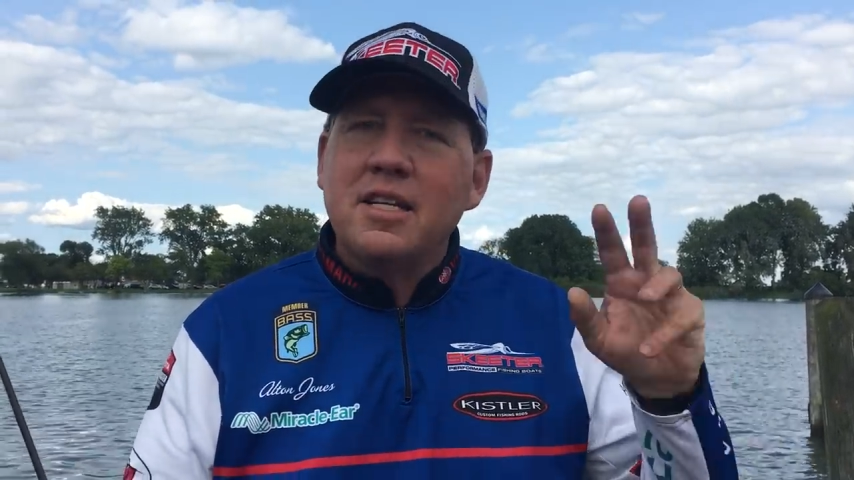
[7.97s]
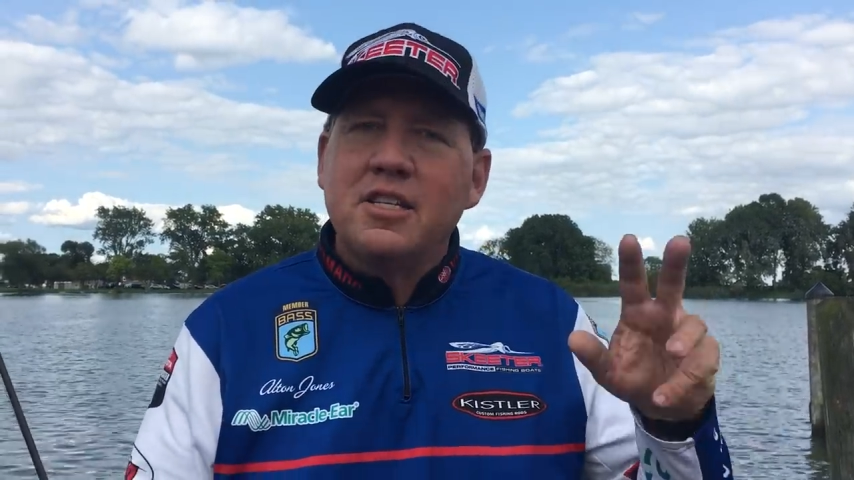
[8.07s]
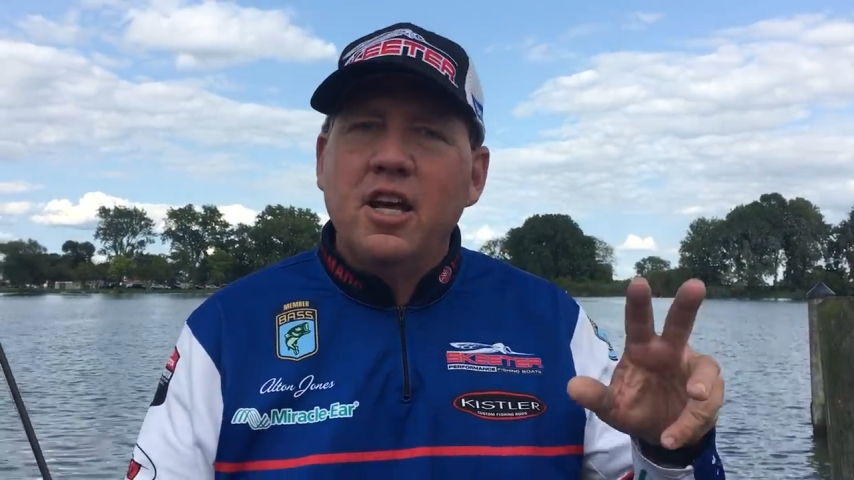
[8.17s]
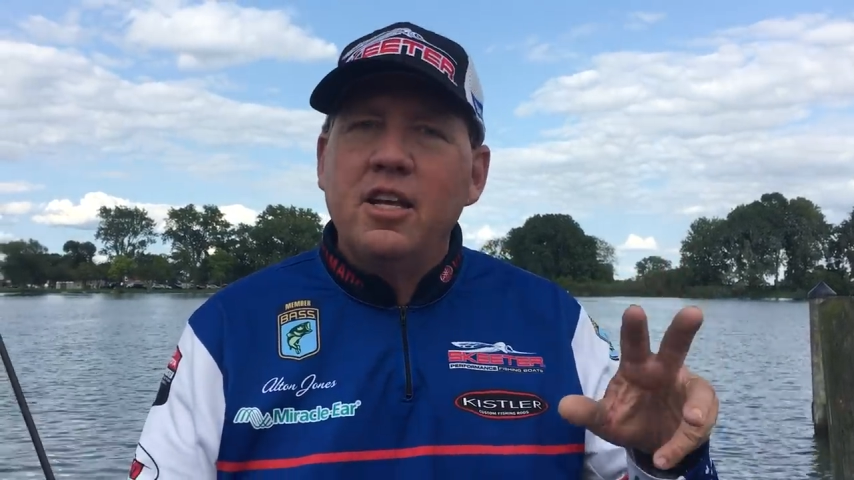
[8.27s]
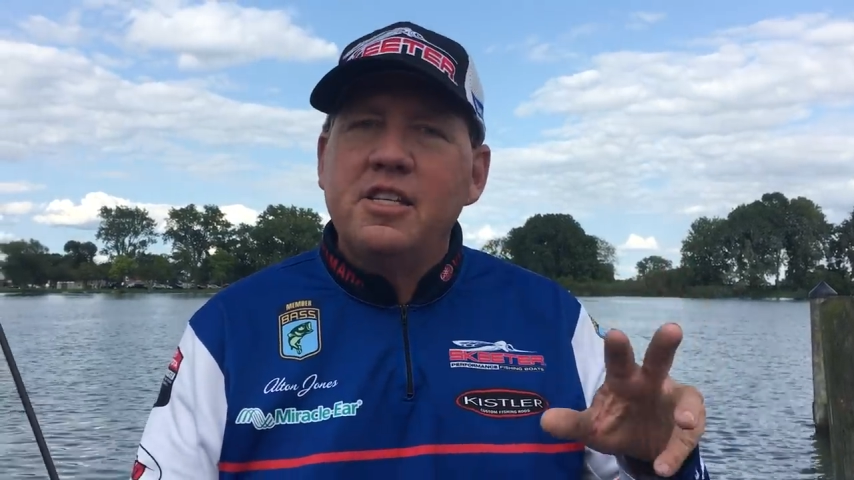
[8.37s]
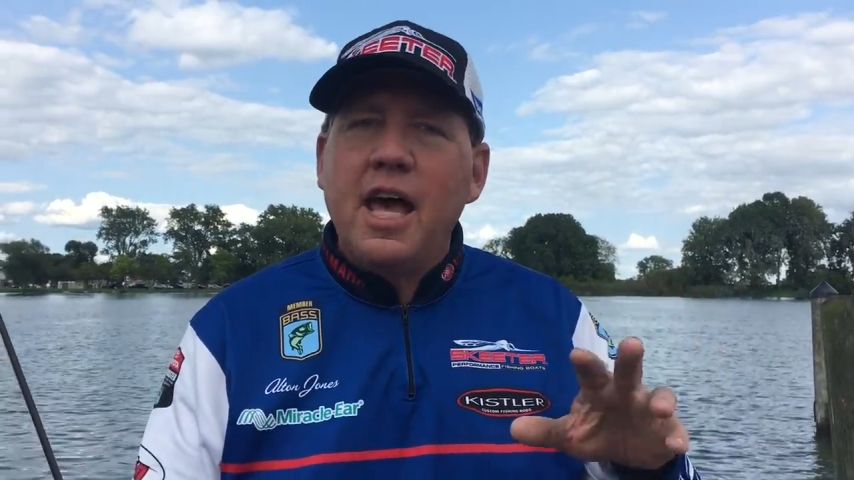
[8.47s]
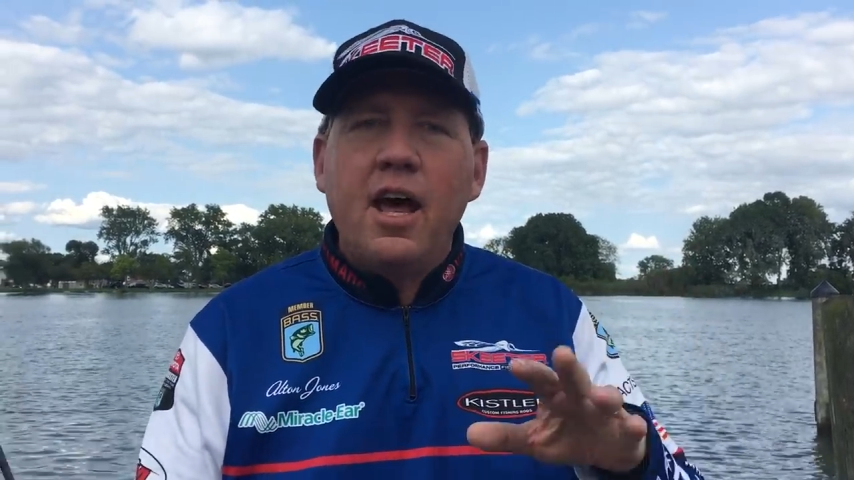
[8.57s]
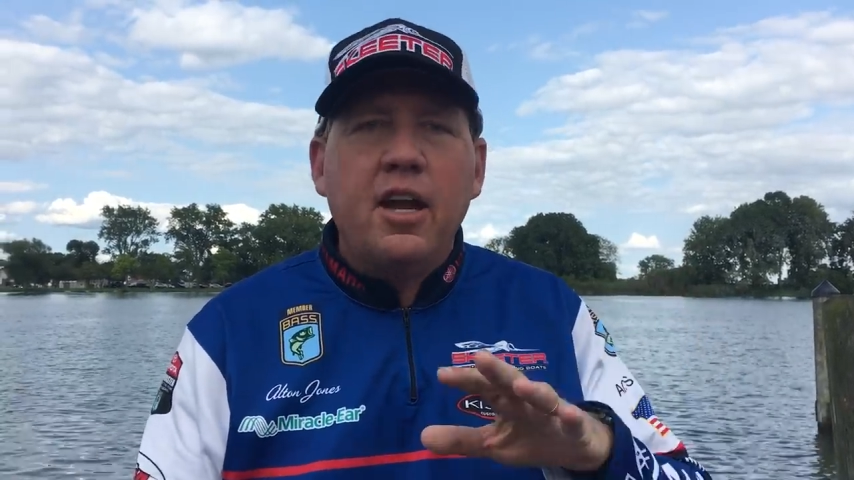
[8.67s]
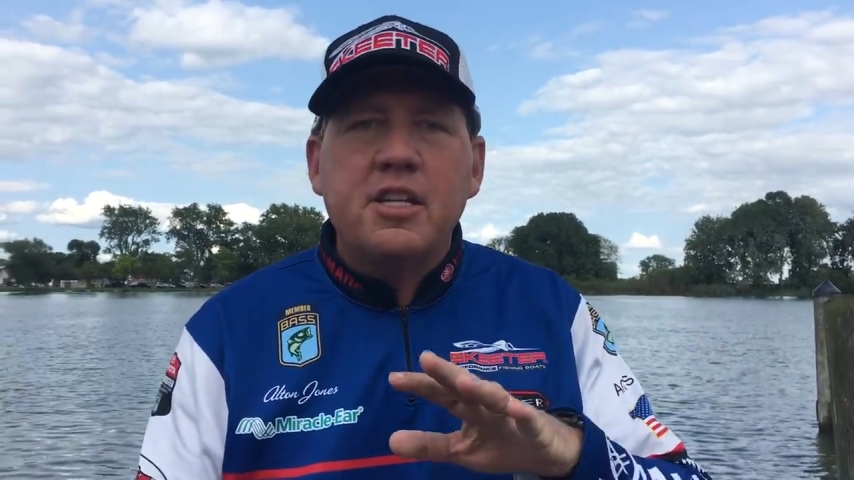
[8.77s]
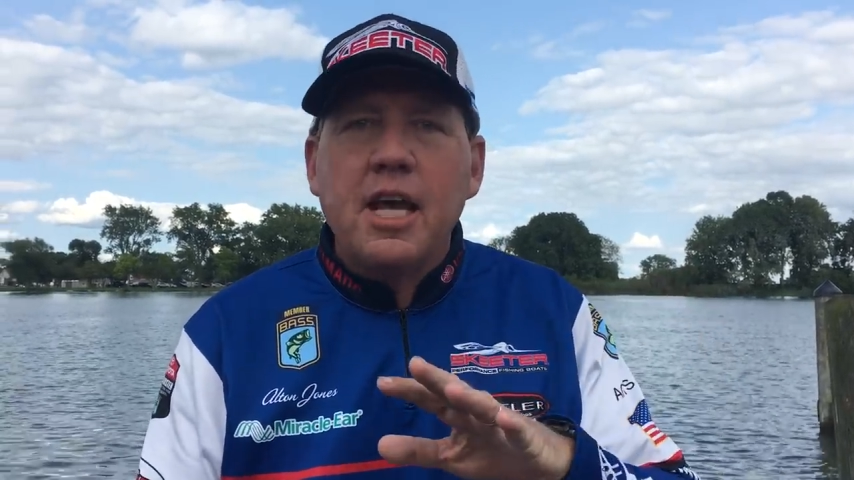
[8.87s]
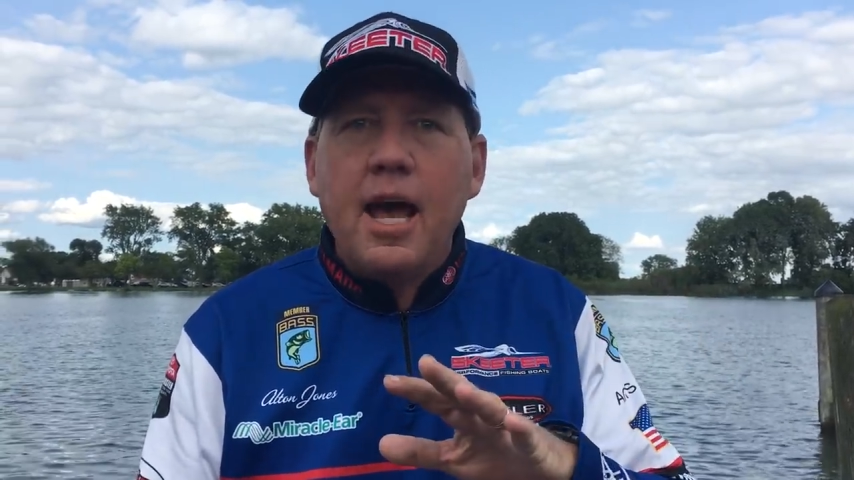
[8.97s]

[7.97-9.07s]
the sun's out, and it's